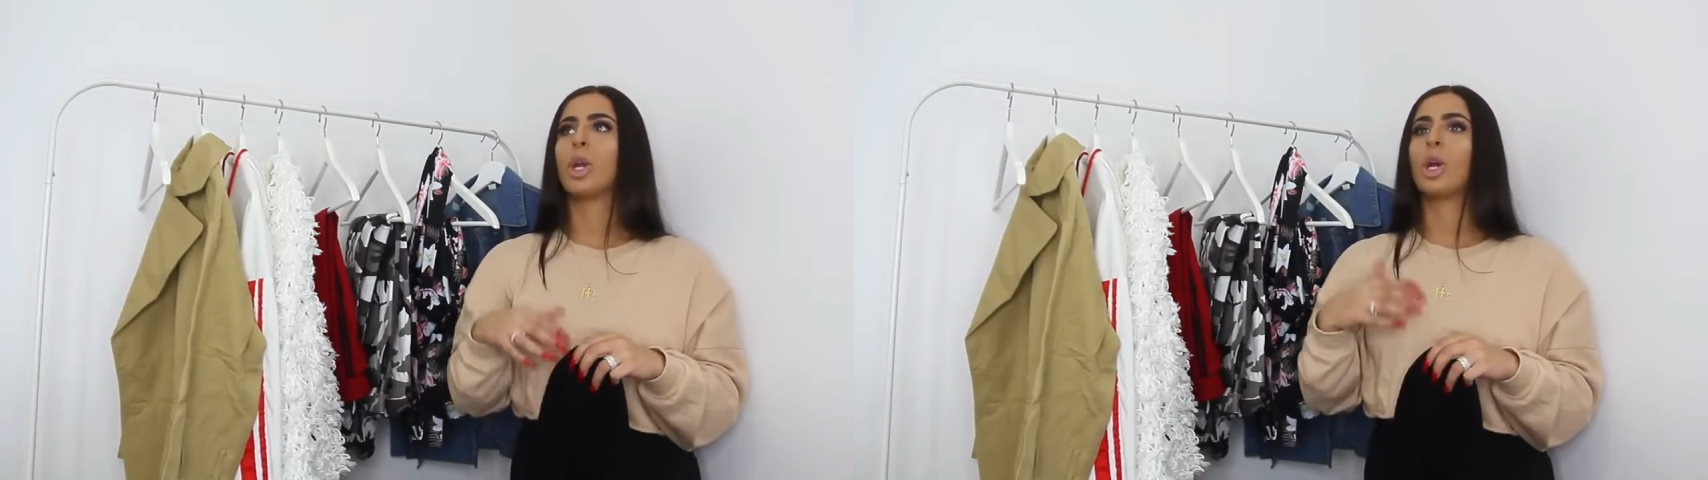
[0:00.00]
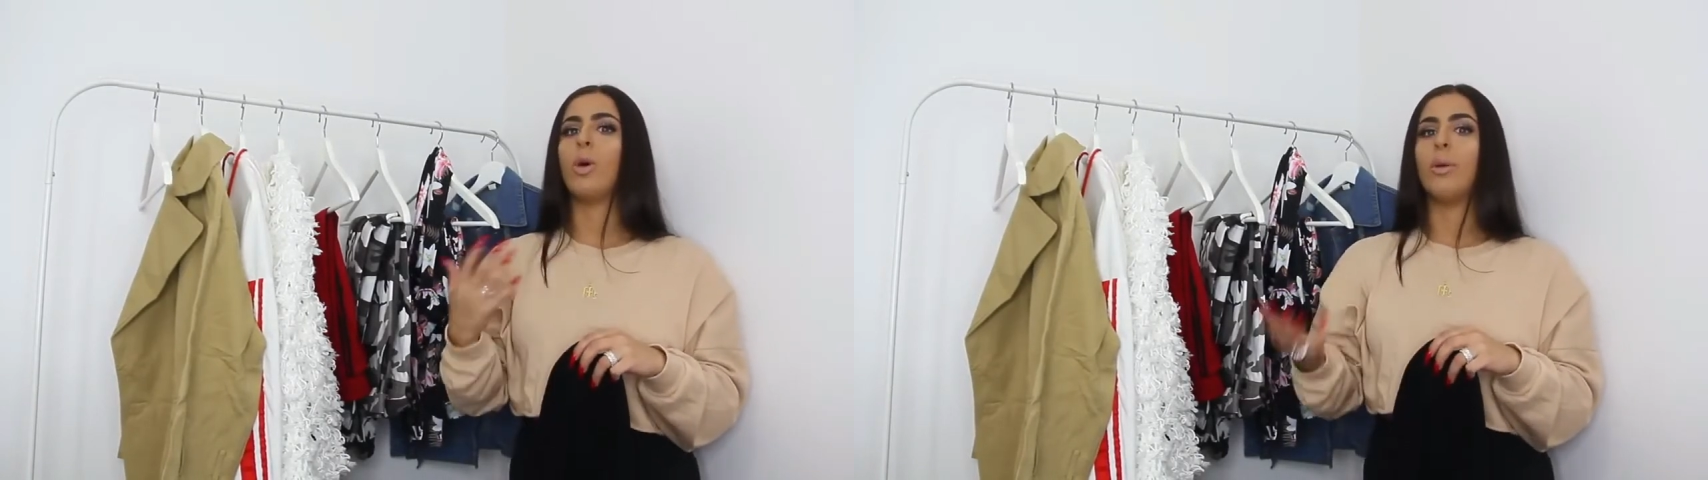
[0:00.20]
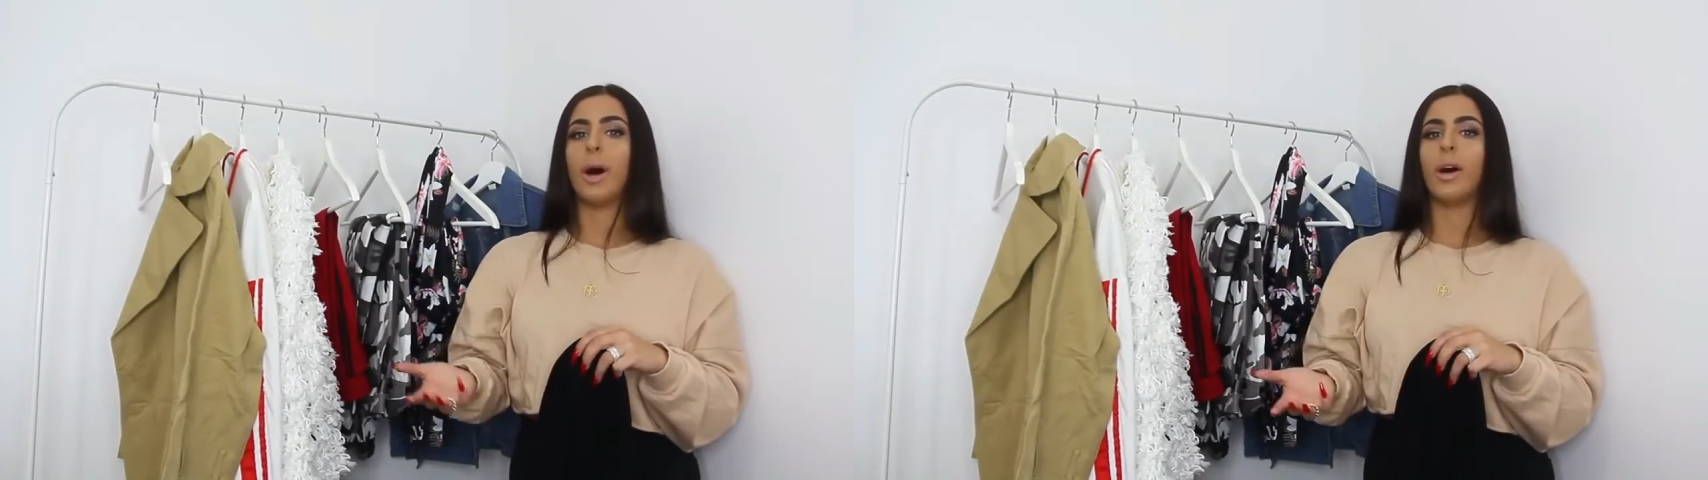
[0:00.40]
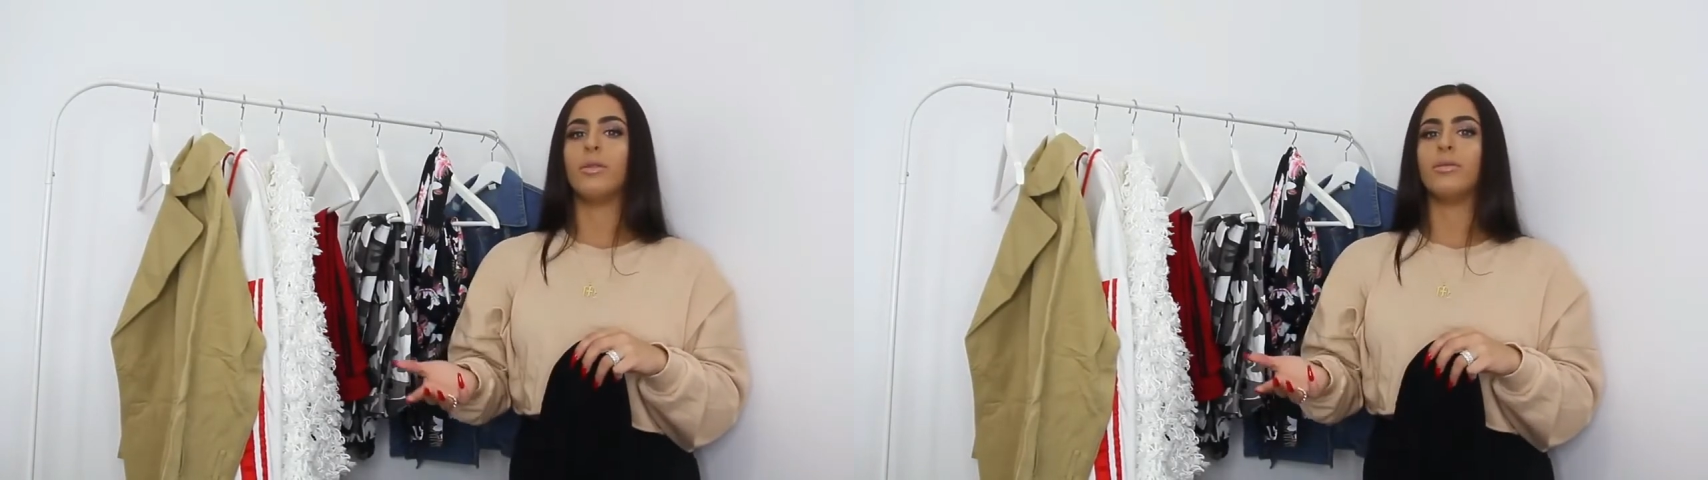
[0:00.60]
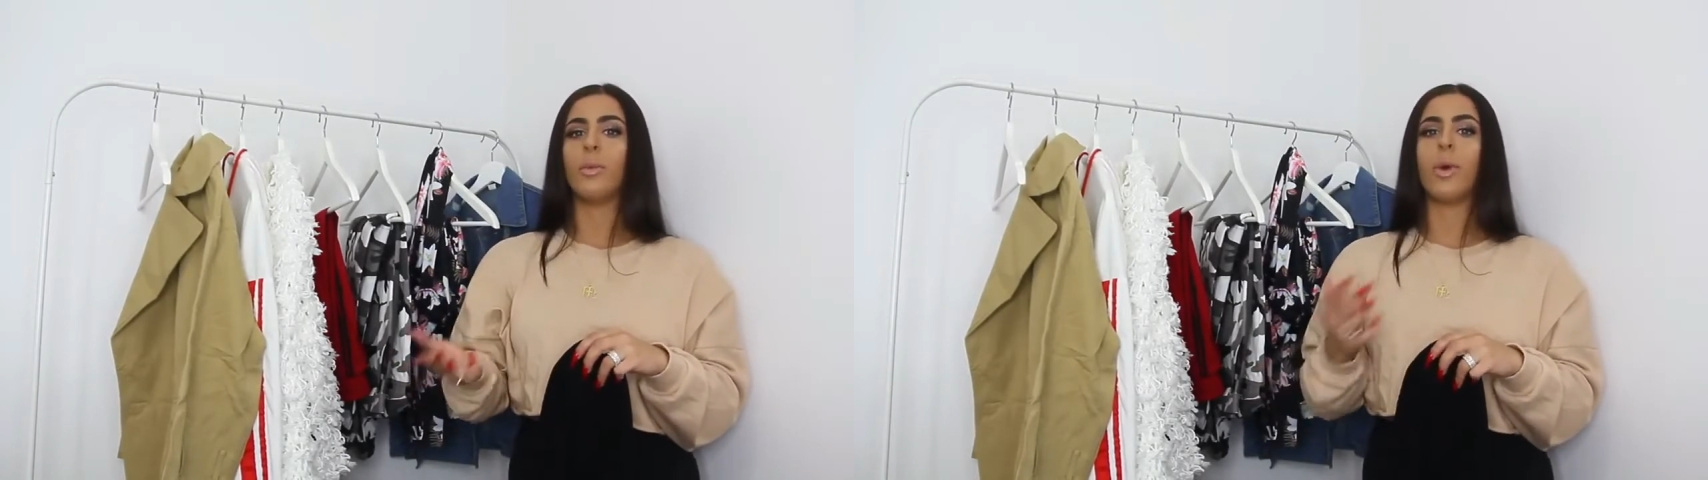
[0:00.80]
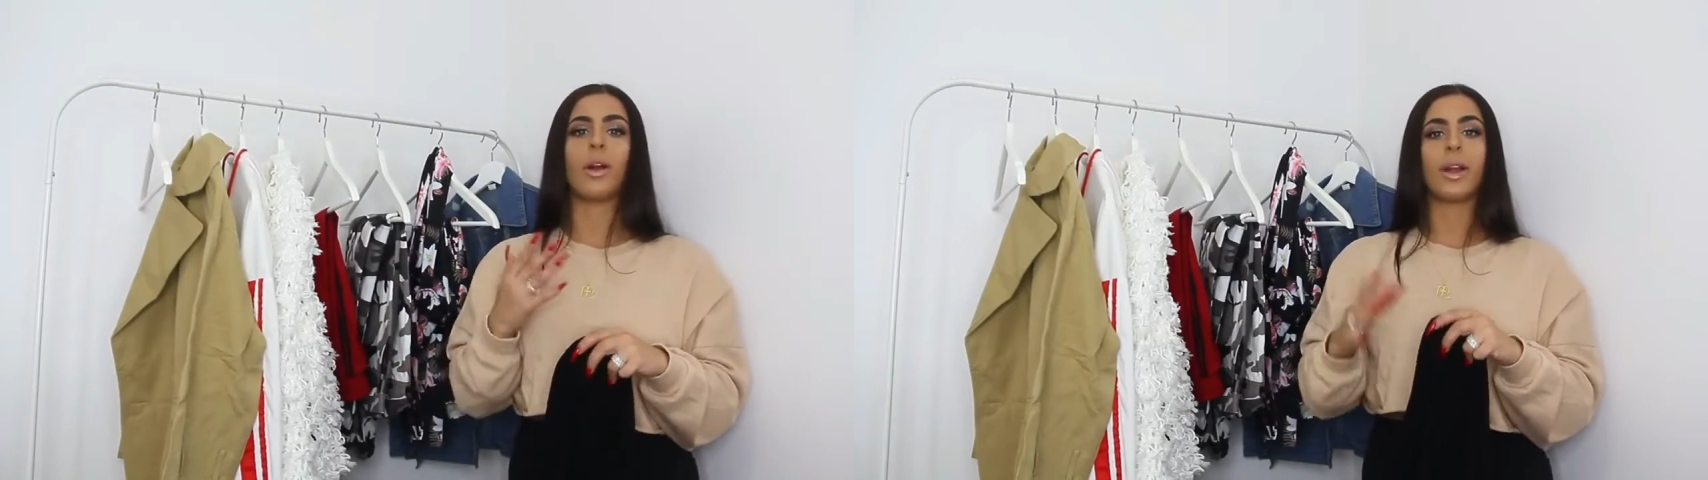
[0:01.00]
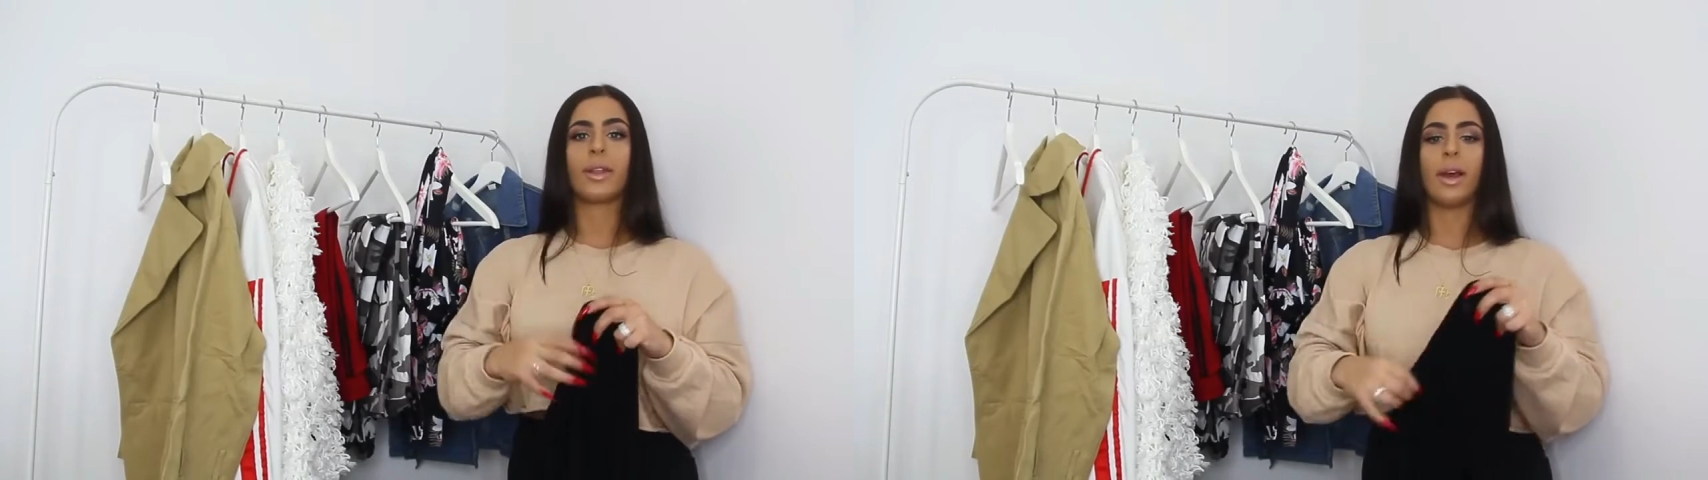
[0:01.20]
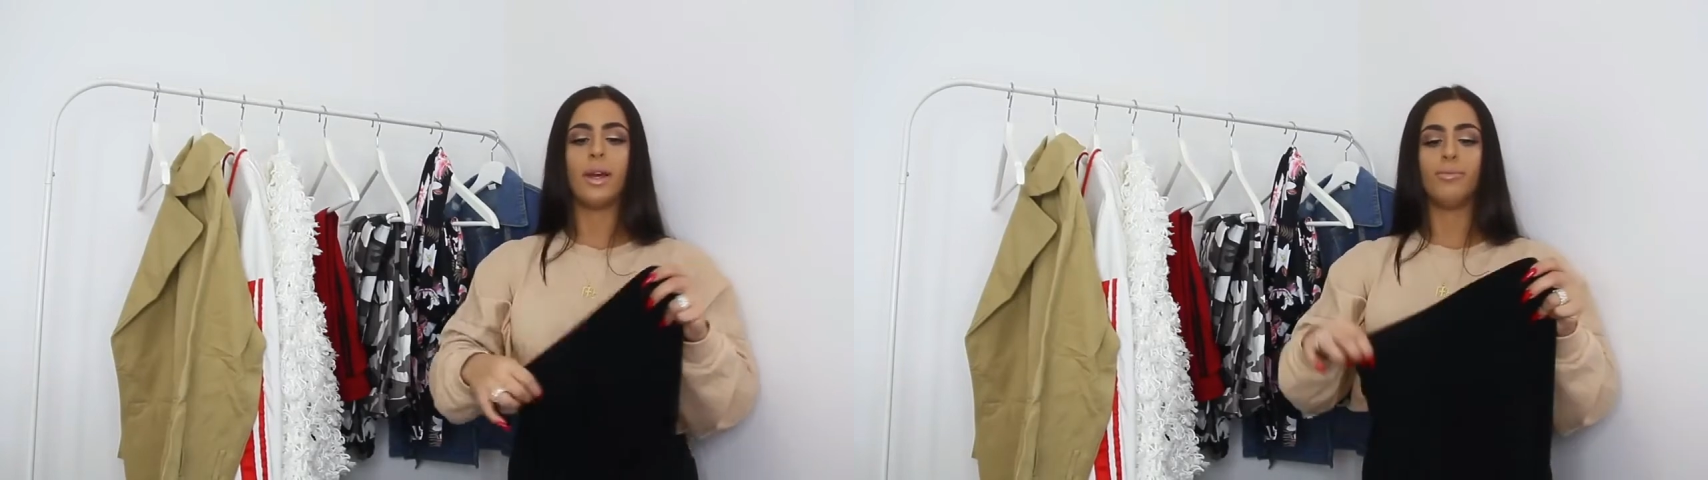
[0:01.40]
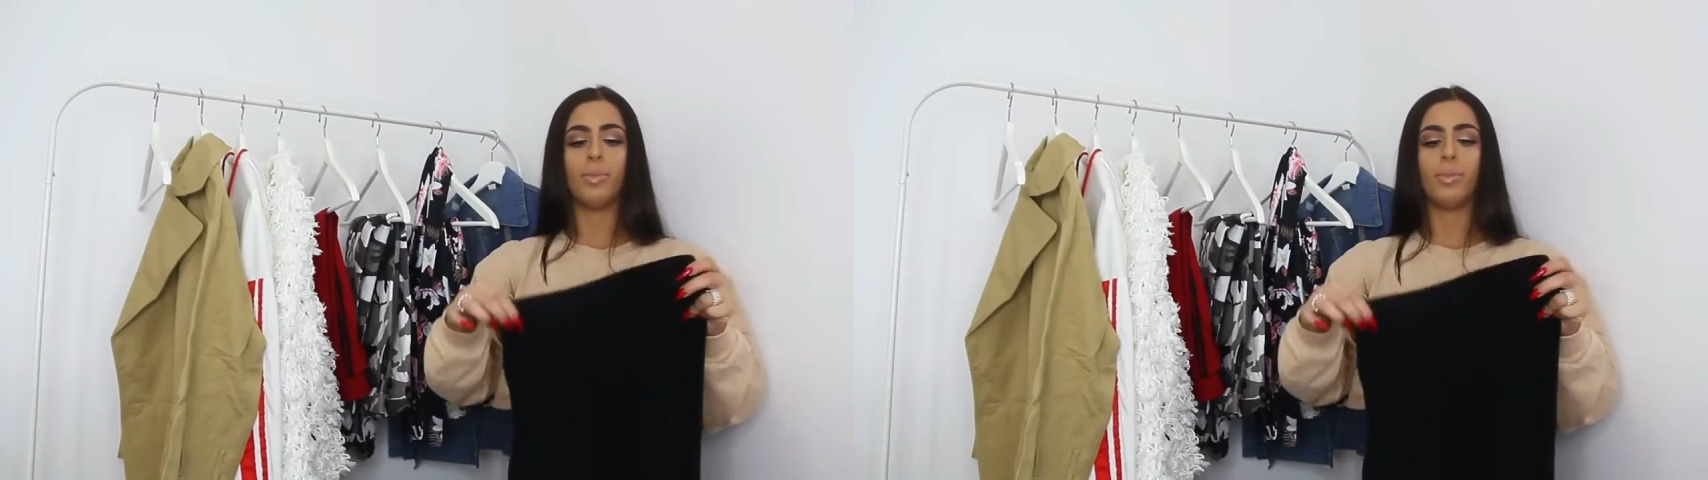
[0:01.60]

go about wearing them,